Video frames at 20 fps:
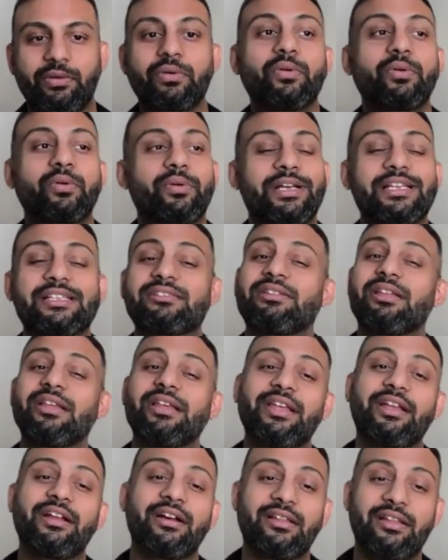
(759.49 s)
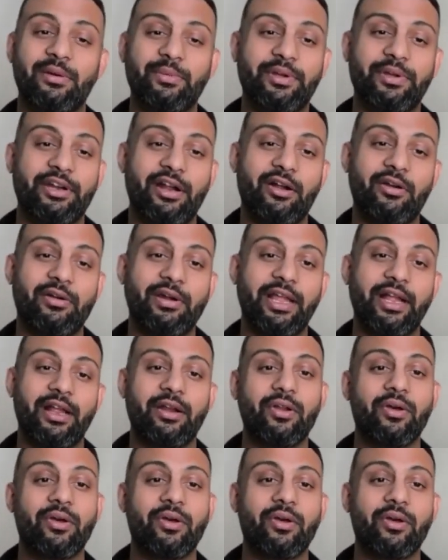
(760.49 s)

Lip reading: who is thinking other way around, like,